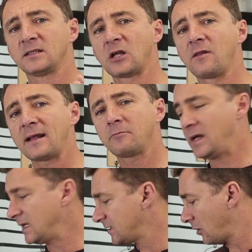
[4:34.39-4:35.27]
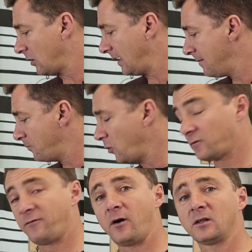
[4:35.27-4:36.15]
So that means you can
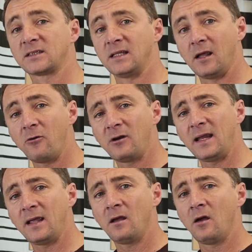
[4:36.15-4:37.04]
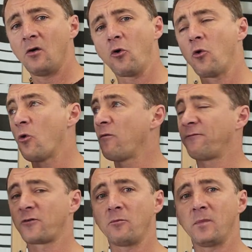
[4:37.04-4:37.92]
import files locally or
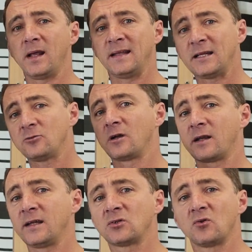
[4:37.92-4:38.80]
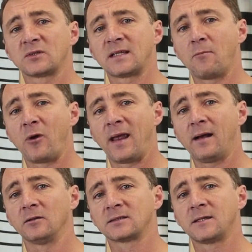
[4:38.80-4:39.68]
from a network resource somewhere
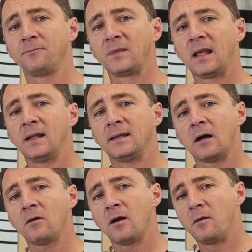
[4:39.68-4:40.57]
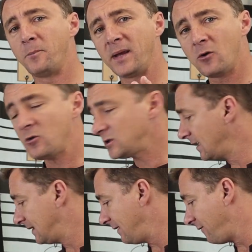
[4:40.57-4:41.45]
else. Now, because
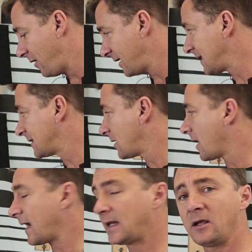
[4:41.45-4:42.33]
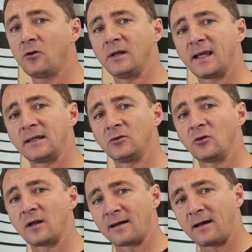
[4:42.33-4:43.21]
the device is directly connected
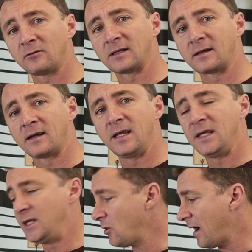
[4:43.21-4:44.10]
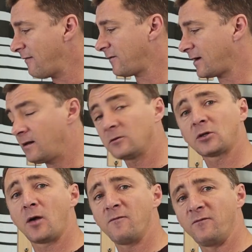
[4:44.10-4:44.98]
to the router, you have a
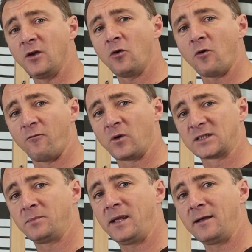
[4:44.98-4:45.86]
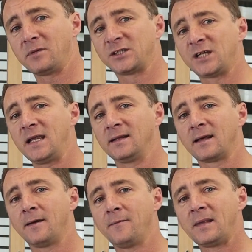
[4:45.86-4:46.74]
real-time view of what's being machined.